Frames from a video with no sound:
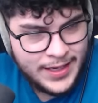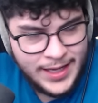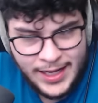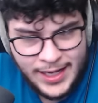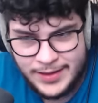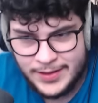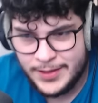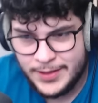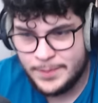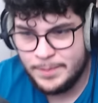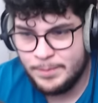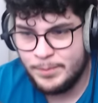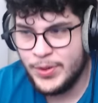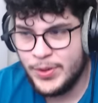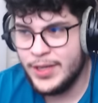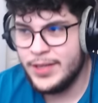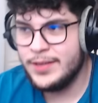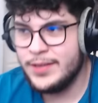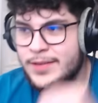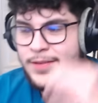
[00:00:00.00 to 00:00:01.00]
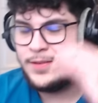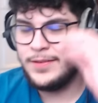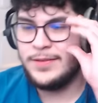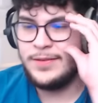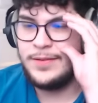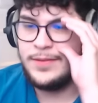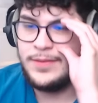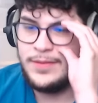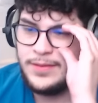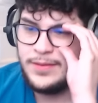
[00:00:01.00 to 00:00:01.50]
ending, but
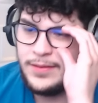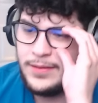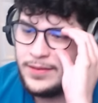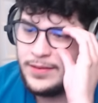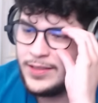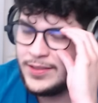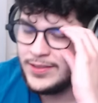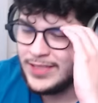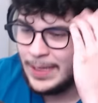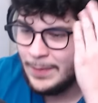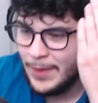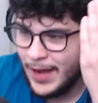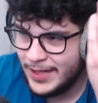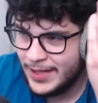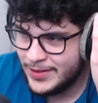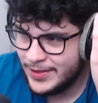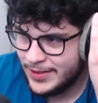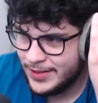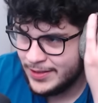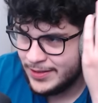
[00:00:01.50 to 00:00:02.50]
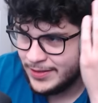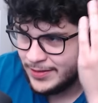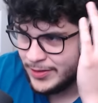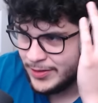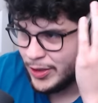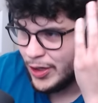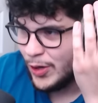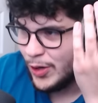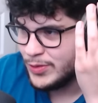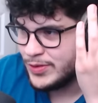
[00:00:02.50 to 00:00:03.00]
the time I did it,
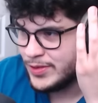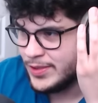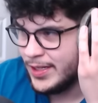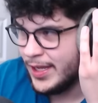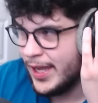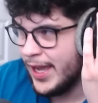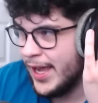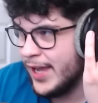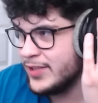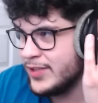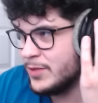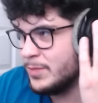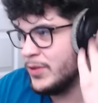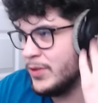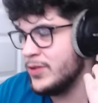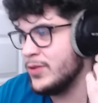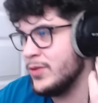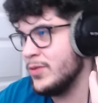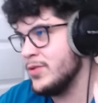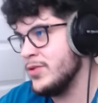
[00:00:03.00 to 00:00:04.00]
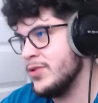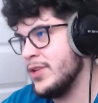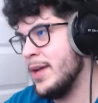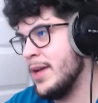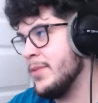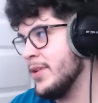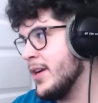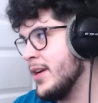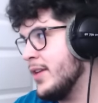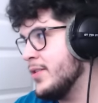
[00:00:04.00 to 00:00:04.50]
the host didn't ask me to
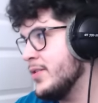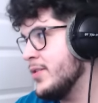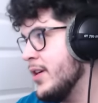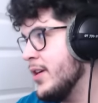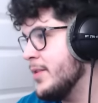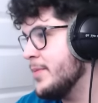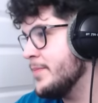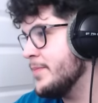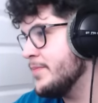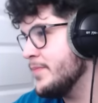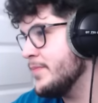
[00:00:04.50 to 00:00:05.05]
jam the guy's gun.